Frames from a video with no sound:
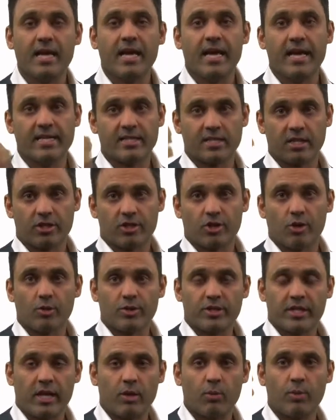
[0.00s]
is
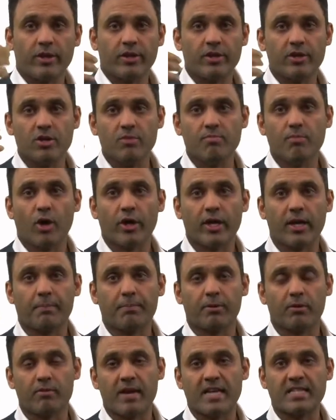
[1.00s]
associated with the mnemonic
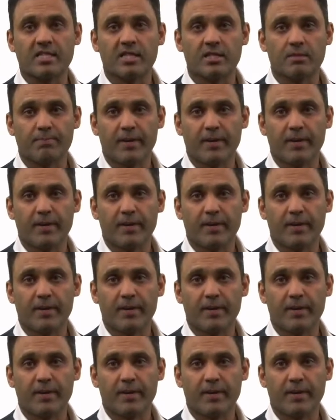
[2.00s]
paresis,